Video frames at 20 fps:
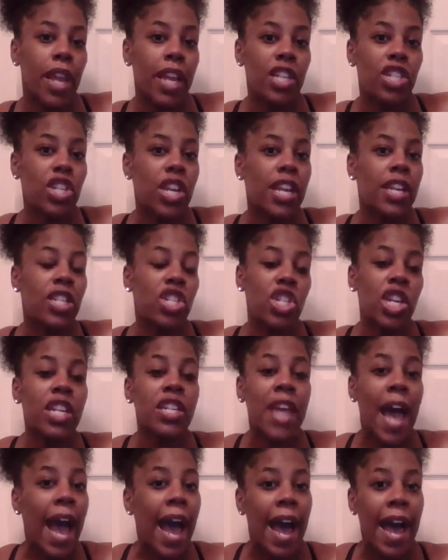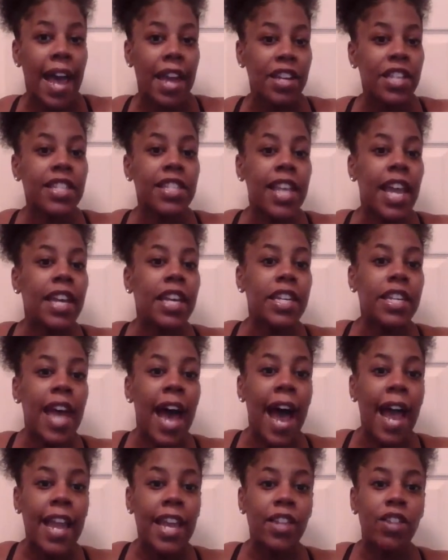and she died. This lady
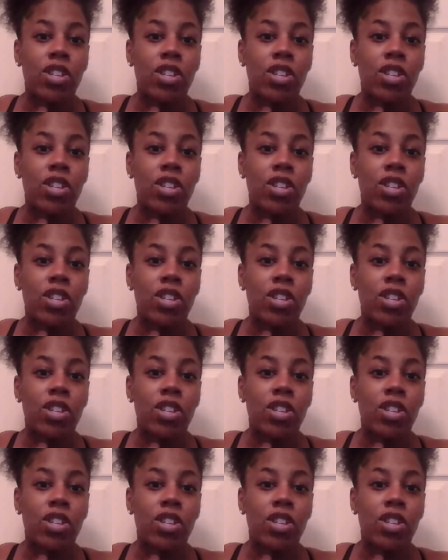died.